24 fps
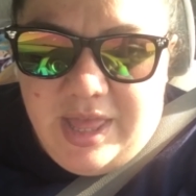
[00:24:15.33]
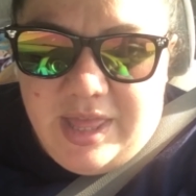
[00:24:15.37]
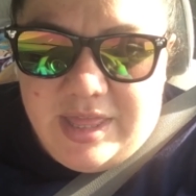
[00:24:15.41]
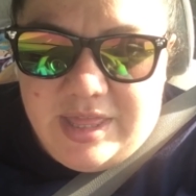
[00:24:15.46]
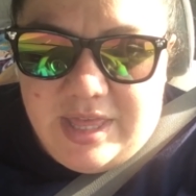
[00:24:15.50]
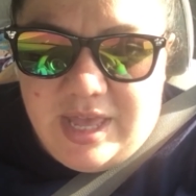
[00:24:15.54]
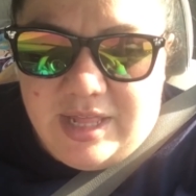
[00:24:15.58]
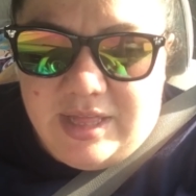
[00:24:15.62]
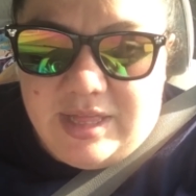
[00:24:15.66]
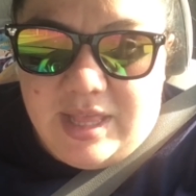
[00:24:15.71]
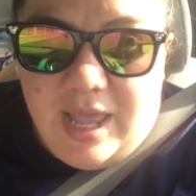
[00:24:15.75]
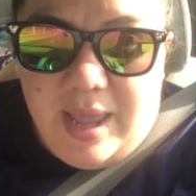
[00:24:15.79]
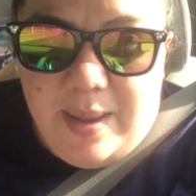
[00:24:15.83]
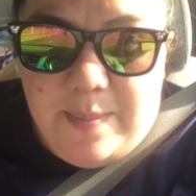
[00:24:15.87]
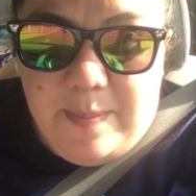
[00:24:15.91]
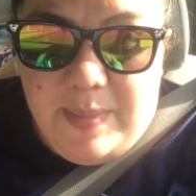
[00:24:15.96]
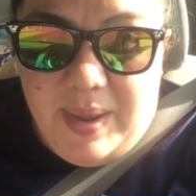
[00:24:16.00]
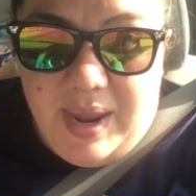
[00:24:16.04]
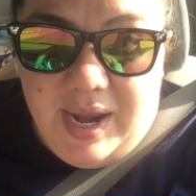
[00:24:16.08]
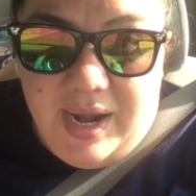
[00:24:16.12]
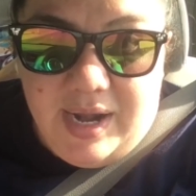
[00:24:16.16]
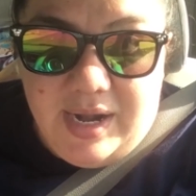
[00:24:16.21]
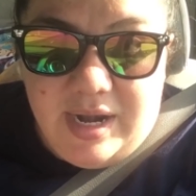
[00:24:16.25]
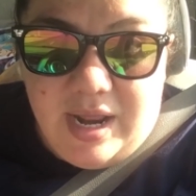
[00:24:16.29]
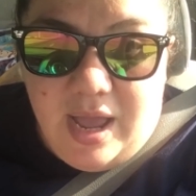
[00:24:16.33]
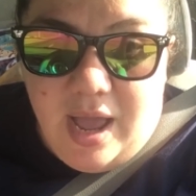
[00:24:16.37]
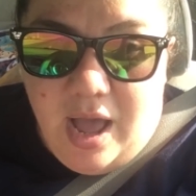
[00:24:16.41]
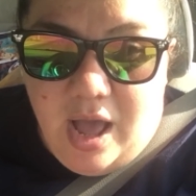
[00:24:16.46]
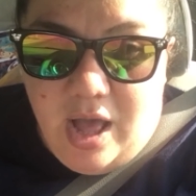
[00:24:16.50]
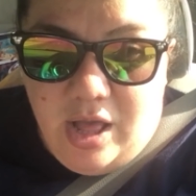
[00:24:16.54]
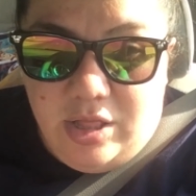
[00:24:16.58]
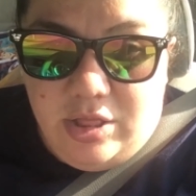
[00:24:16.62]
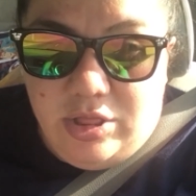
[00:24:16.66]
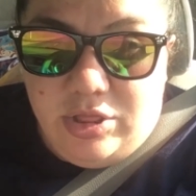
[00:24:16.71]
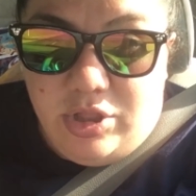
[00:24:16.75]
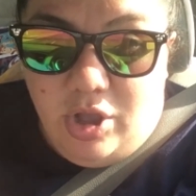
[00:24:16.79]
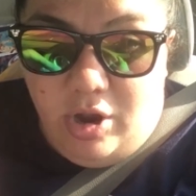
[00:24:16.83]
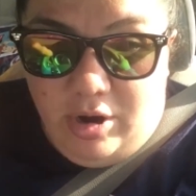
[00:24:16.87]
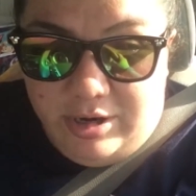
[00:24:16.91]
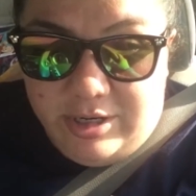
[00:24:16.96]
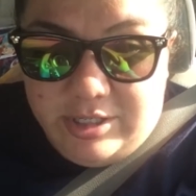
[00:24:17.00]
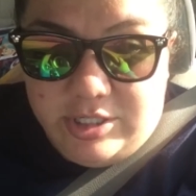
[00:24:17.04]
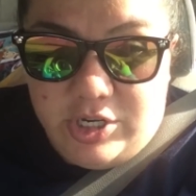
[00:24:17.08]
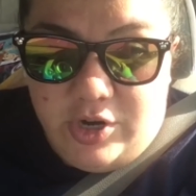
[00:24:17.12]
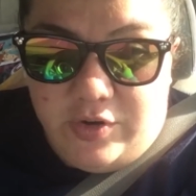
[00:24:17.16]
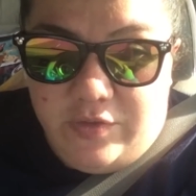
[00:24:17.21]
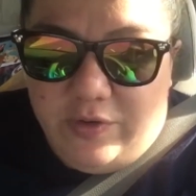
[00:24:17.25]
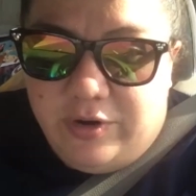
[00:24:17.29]
that they made a
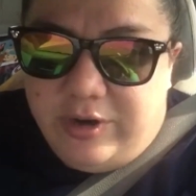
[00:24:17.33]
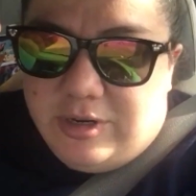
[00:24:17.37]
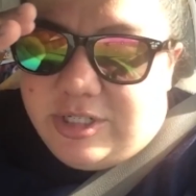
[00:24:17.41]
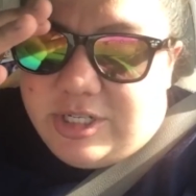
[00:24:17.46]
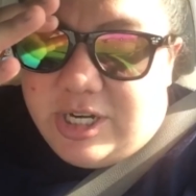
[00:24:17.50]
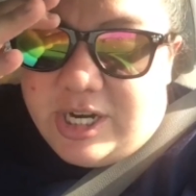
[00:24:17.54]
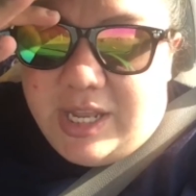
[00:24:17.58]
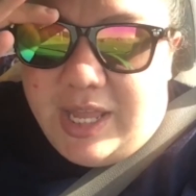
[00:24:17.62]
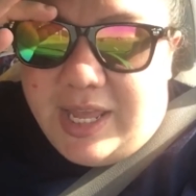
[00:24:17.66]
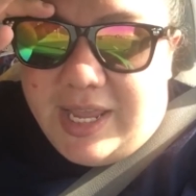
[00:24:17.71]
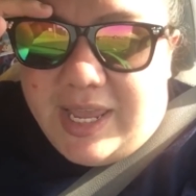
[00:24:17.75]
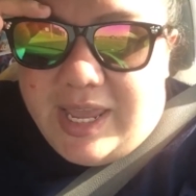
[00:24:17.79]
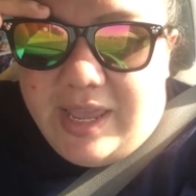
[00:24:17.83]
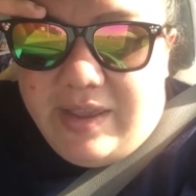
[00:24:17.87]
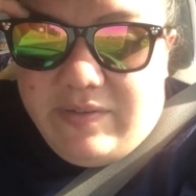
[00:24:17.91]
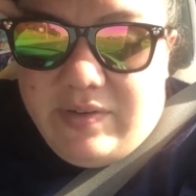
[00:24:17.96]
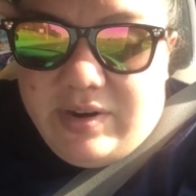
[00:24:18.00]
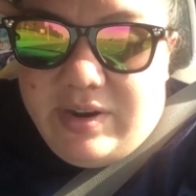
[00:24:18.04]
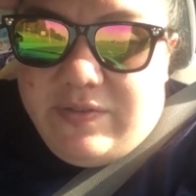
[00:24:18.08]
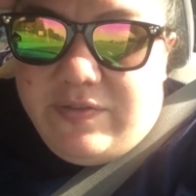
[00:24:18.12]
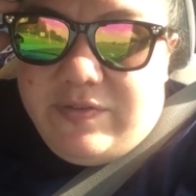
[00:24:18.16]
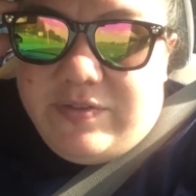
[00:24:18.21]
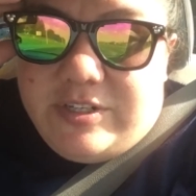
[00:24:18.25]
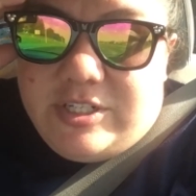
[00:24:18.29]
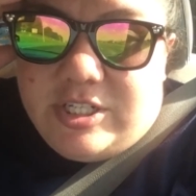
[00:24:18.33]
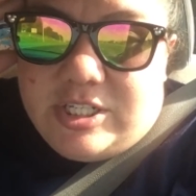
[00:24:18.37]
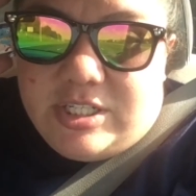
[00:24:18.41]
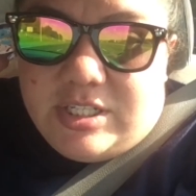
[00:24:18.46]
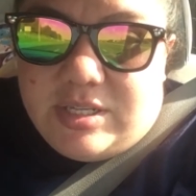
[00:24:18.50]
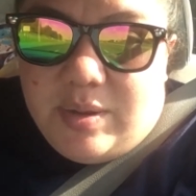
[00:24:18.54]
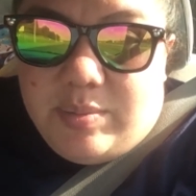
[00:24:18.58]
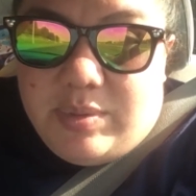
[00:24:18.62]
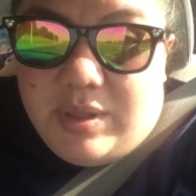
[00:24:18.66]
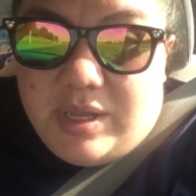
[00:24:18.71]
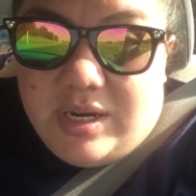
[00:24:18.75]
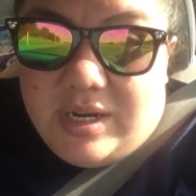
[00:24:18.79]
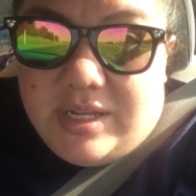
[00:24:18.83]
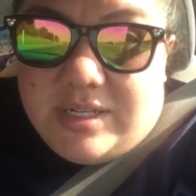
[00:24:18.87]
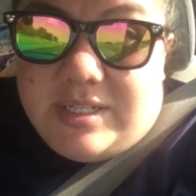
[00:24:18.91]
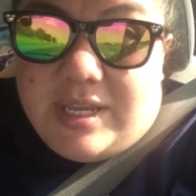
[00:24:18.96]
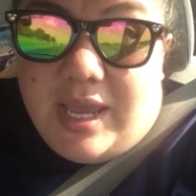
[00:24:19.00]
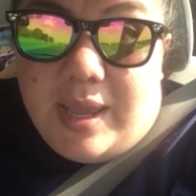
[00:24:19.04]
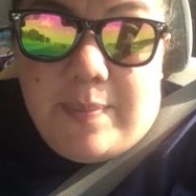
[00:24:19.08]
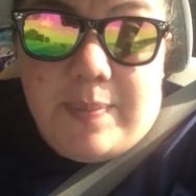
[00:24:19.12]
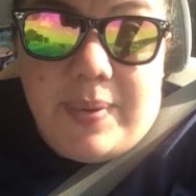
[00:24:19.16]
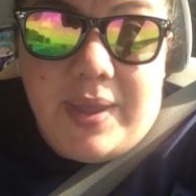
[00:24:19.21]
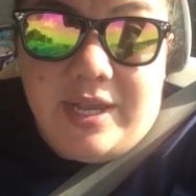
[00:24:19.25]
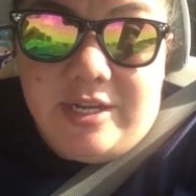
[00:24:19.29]
larger version, like even if just something to
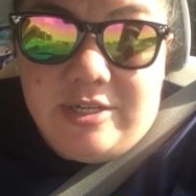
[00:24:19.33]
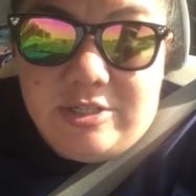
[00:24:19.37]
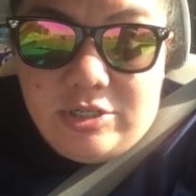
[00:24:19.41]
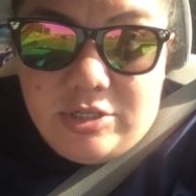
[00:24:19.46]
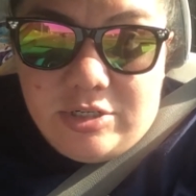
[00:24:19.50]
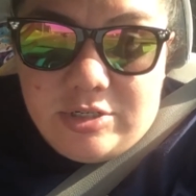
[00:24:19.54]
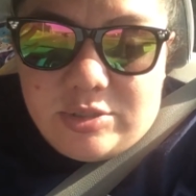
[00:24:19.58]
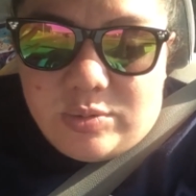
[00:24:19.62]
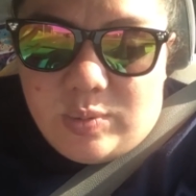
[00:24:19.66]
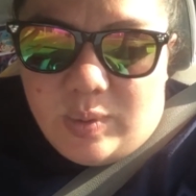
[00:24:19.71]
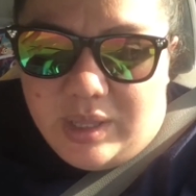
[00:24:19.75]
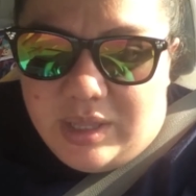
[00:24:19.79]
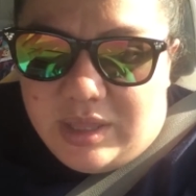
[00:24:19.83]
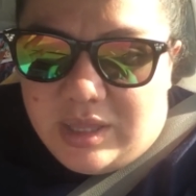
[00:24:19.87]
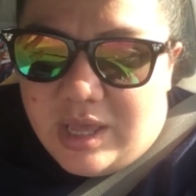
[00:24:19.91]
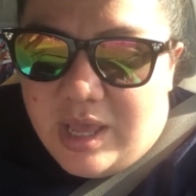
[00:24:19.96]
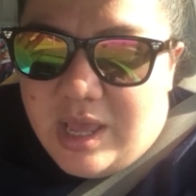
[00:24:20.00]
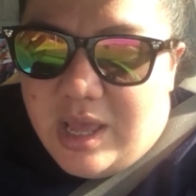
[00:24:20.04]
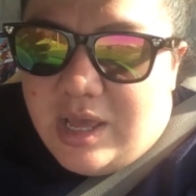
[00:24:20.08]
take pictures with,